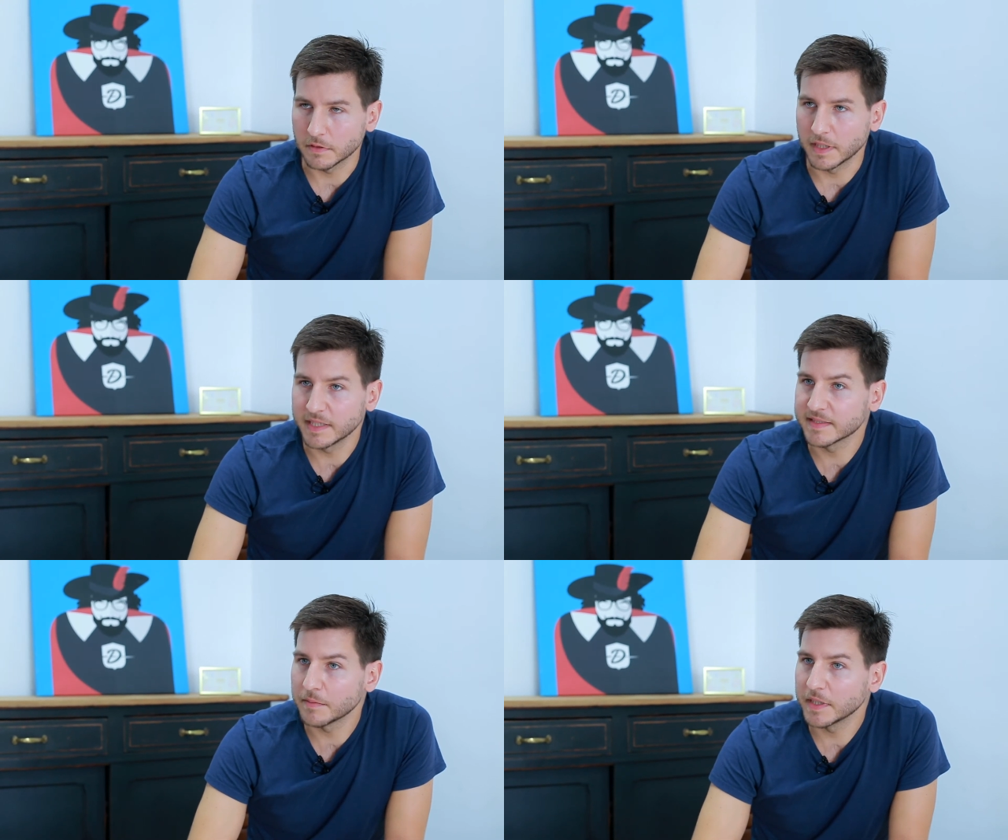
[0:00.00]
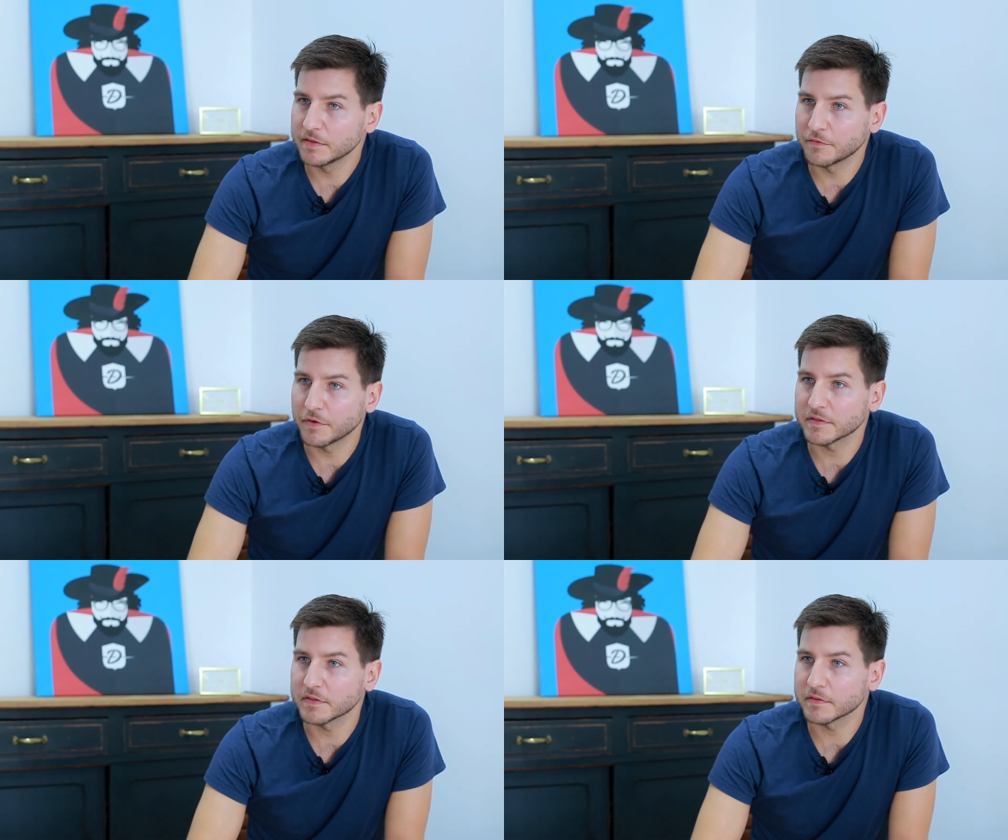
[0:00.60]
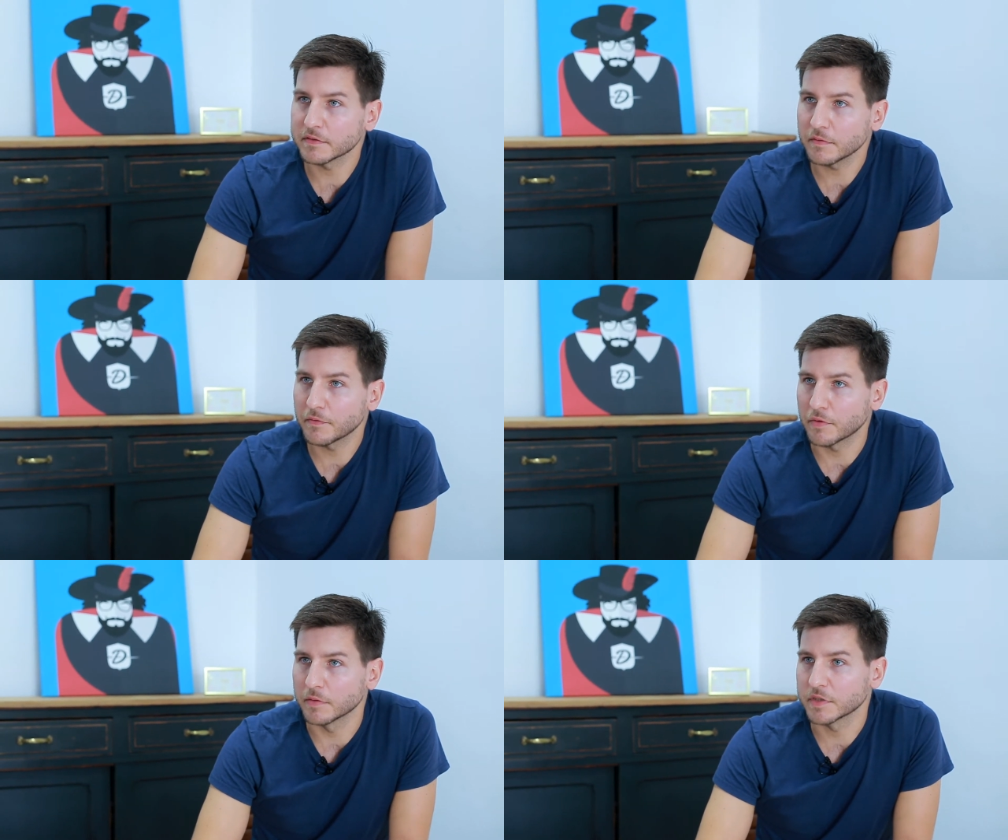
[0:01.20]
Elisabeth de Forsens
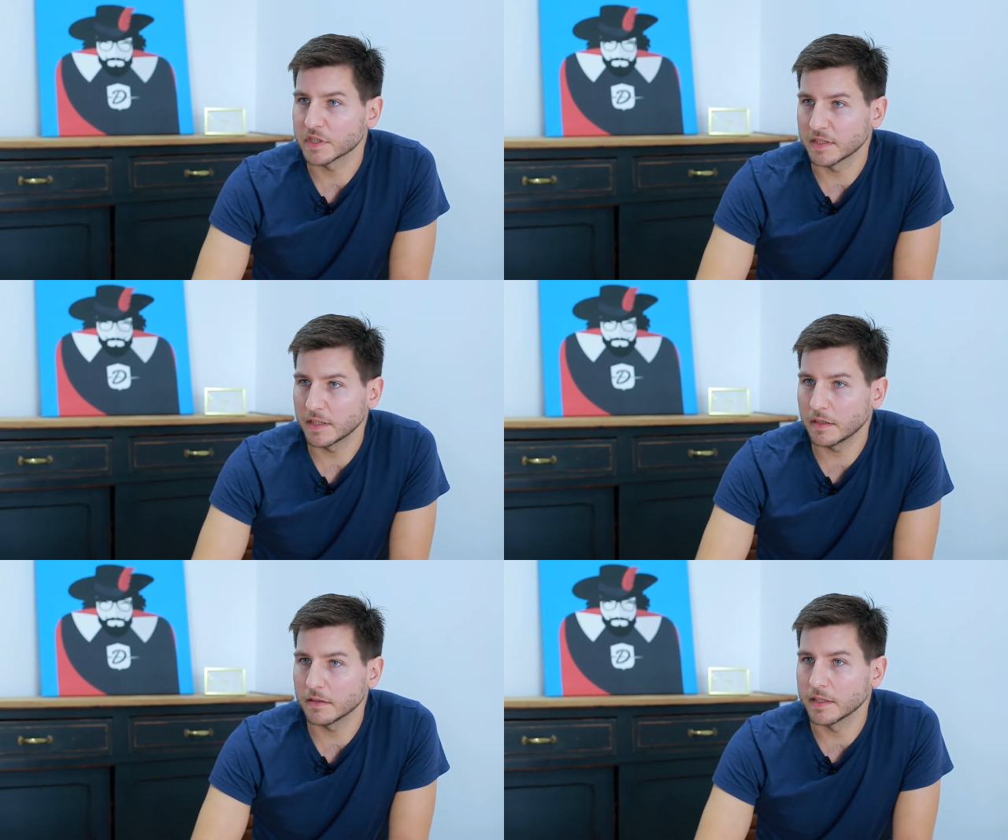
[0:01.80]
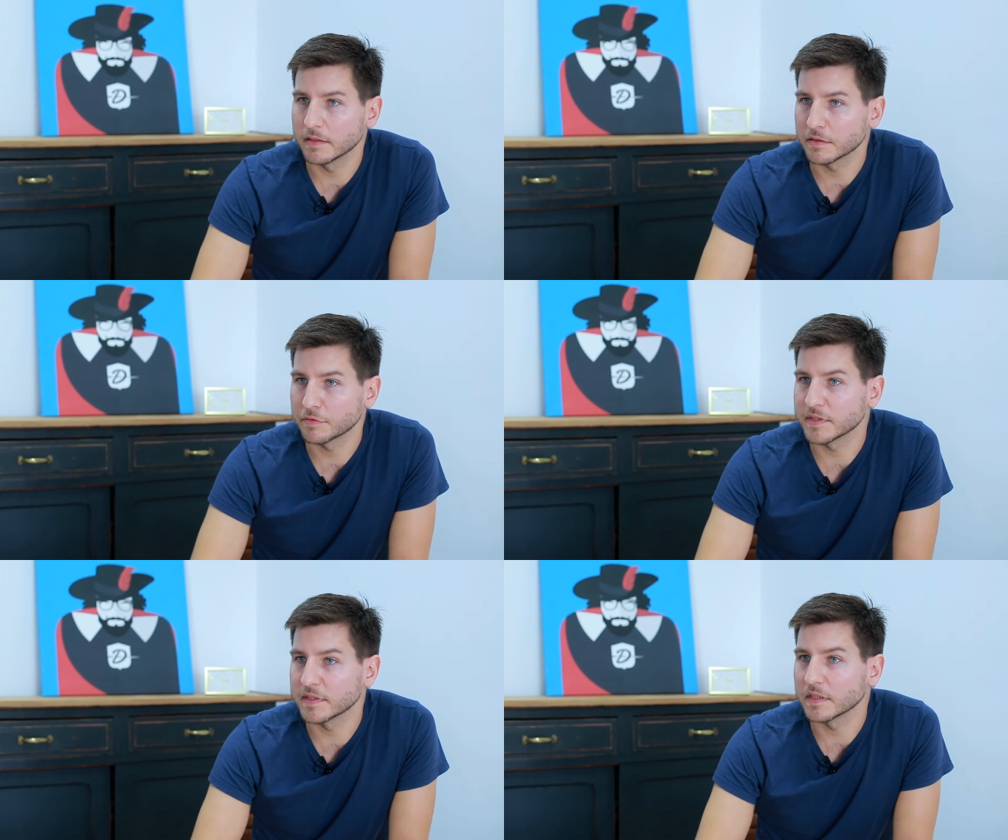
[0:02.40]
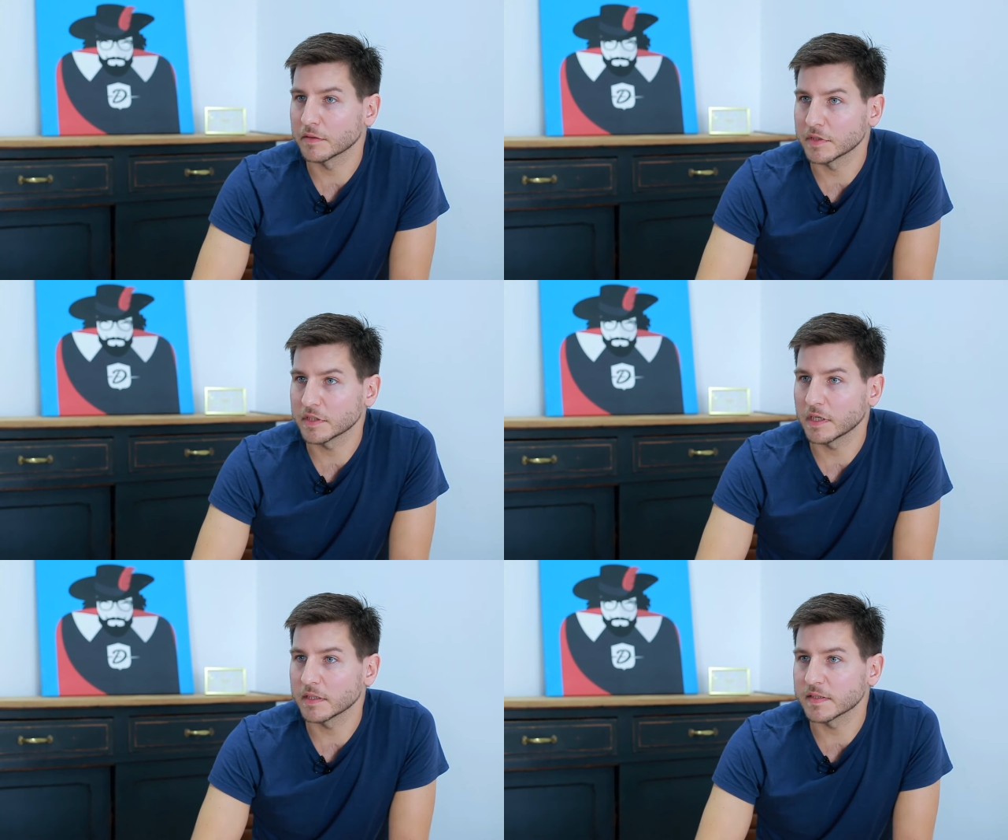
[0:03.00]
from Chanel and Christine
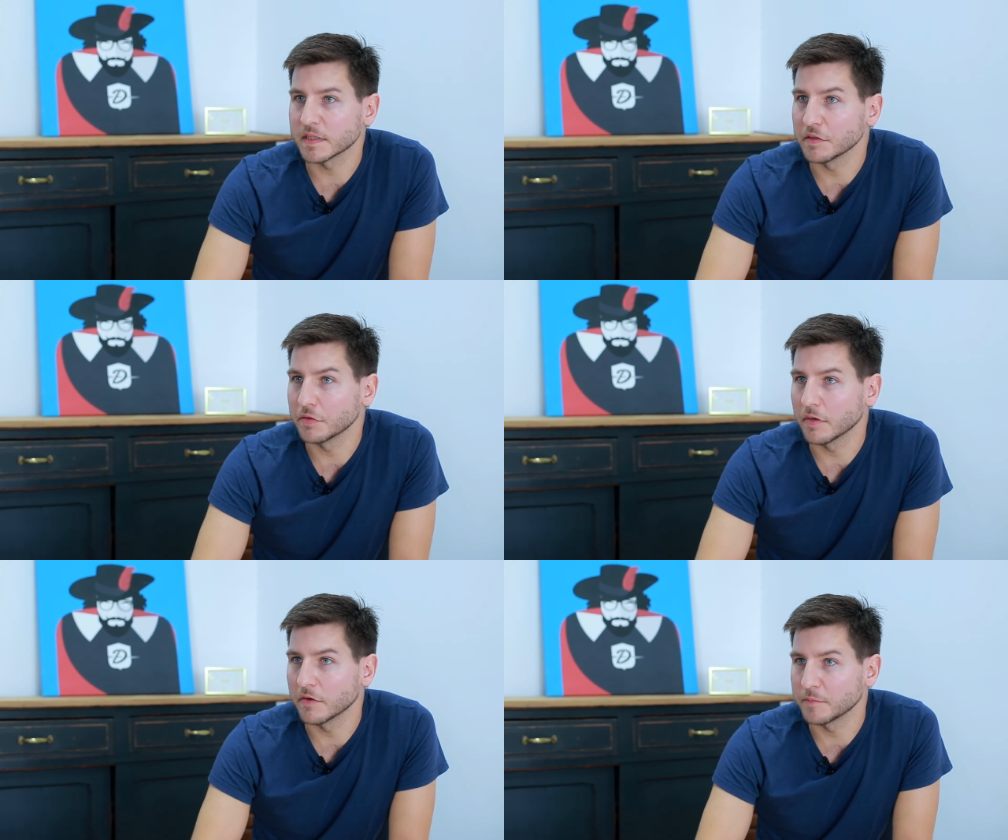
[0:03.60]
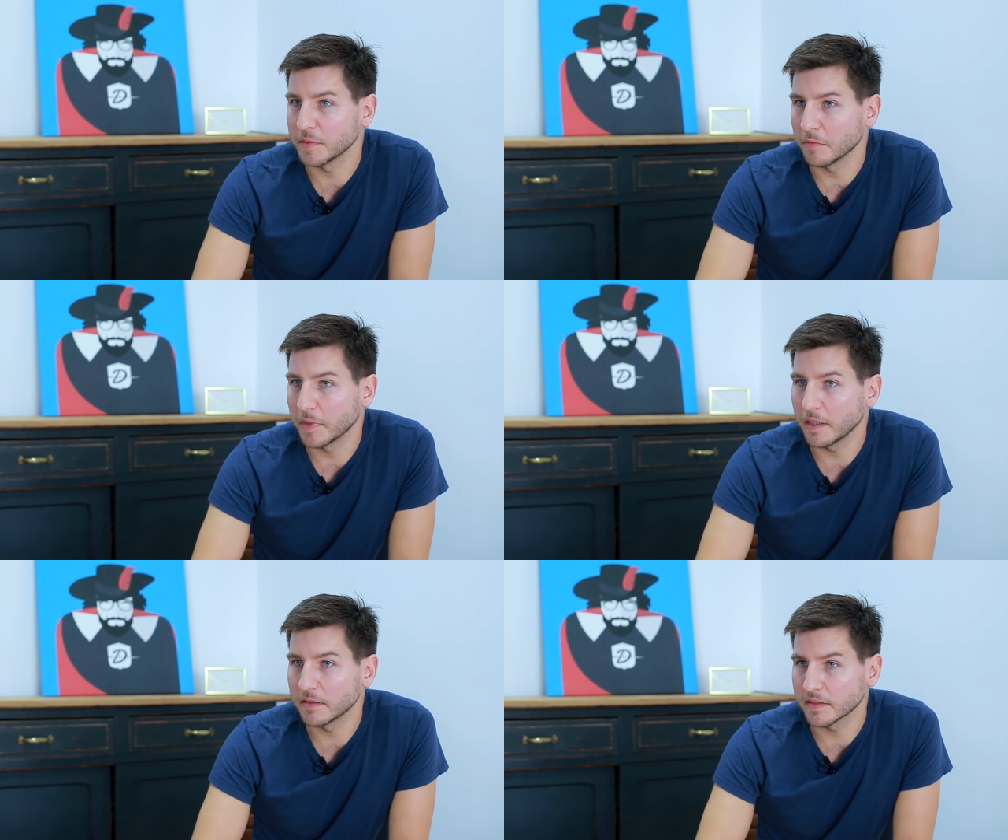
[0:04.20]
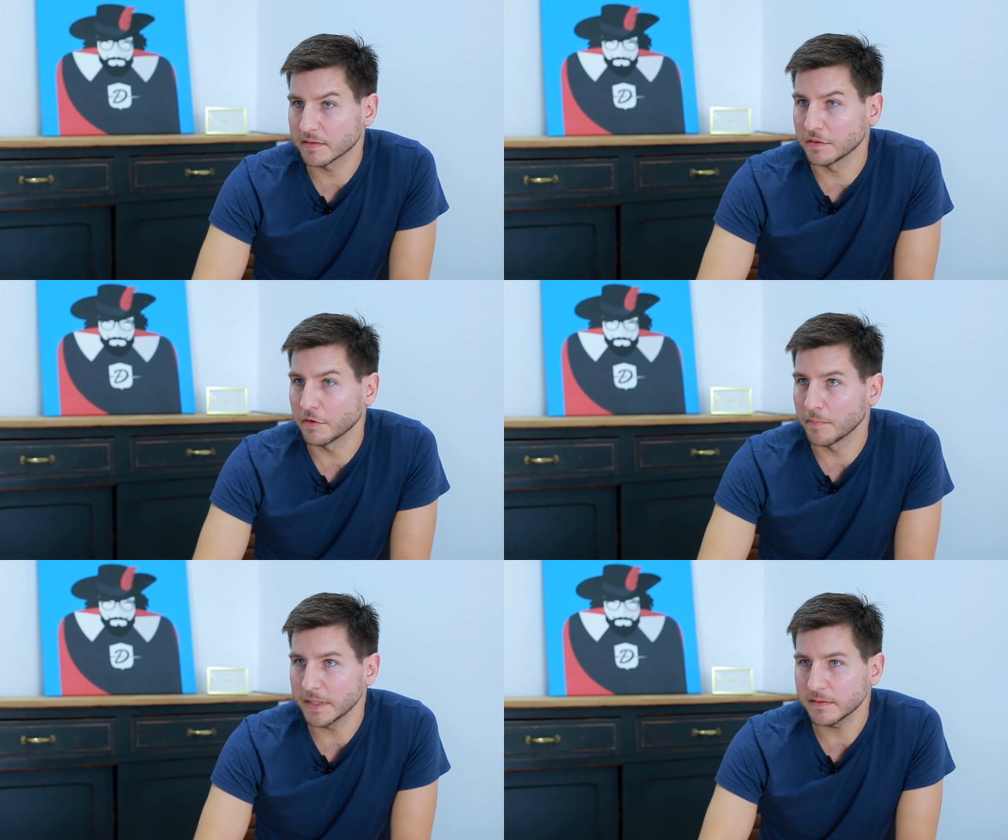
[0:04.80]
Richard, CEO of BeMobile,
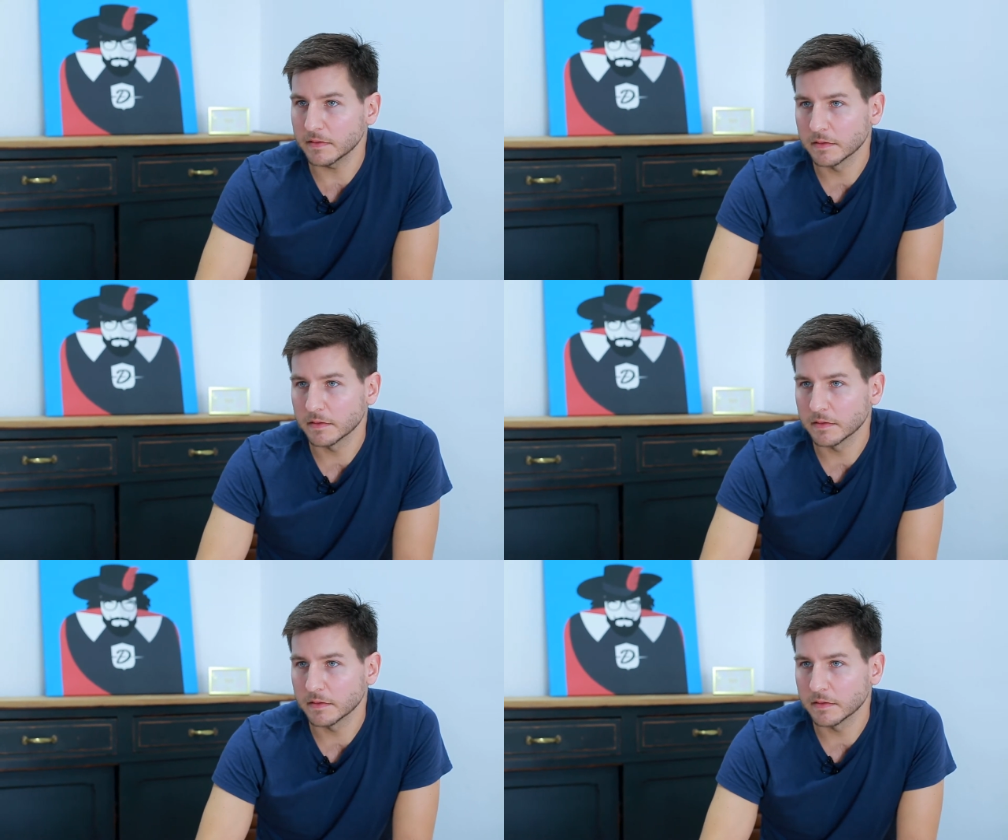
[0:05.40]
Dartagnan met.